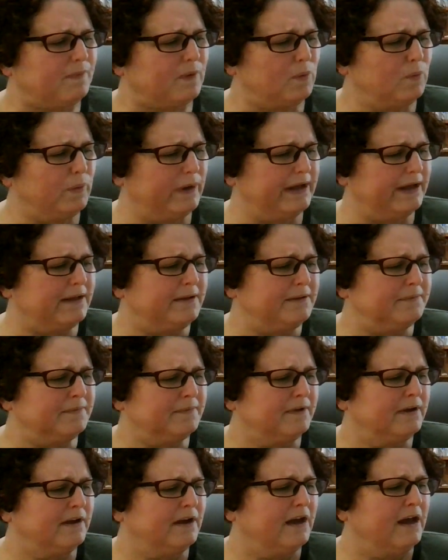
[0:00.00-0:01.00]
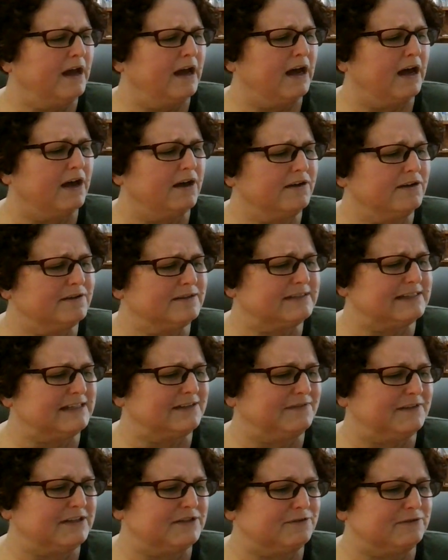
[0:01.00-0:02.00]
"Well, I'll go see
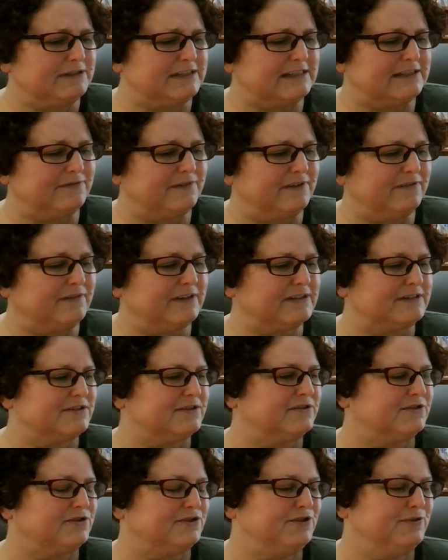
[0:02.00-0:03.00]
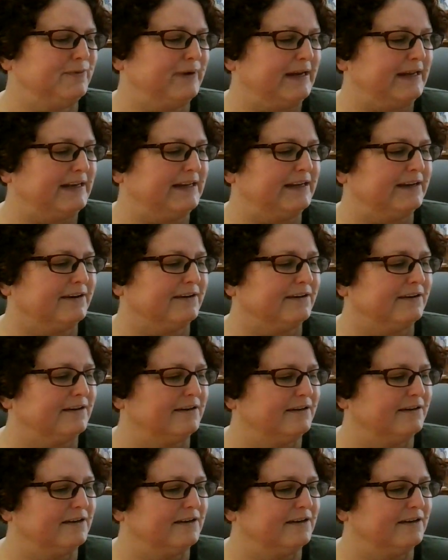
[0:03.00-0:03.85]
if he's receiving visitors. You wait here."